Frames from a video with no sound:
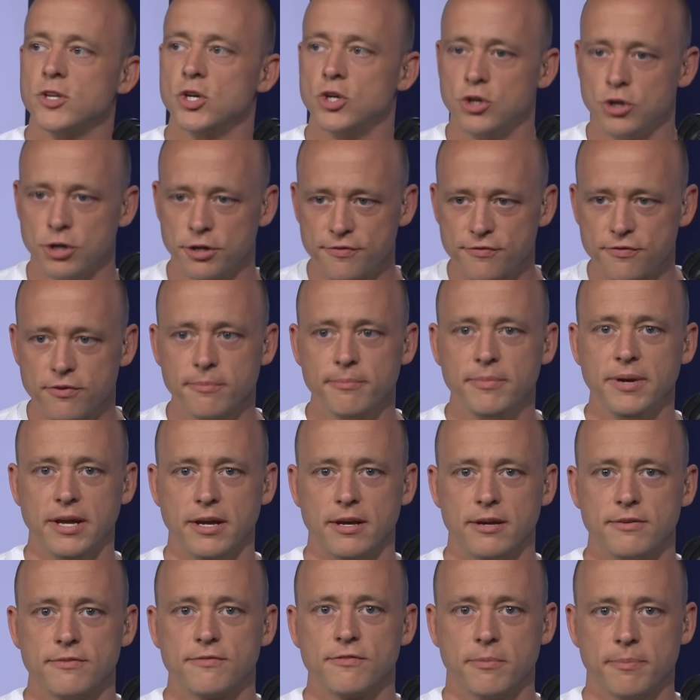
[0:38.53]
Good for
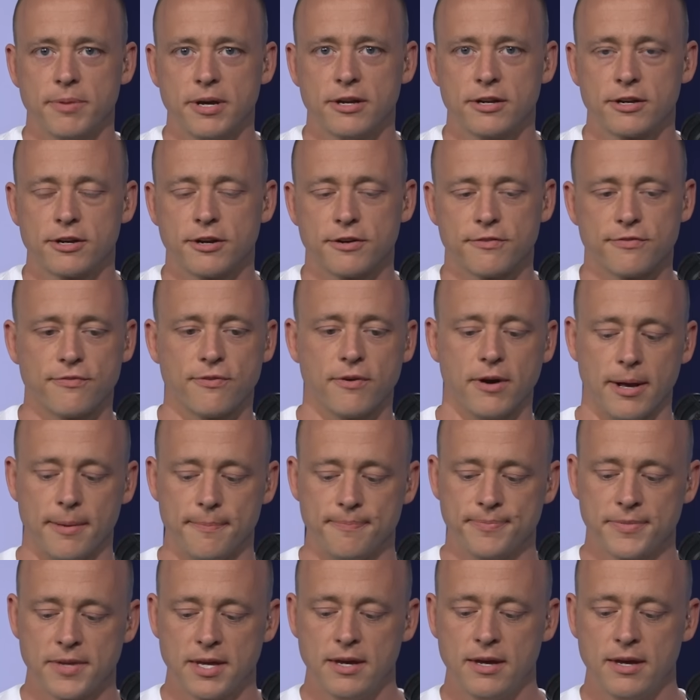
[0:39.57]
me for being a good friend.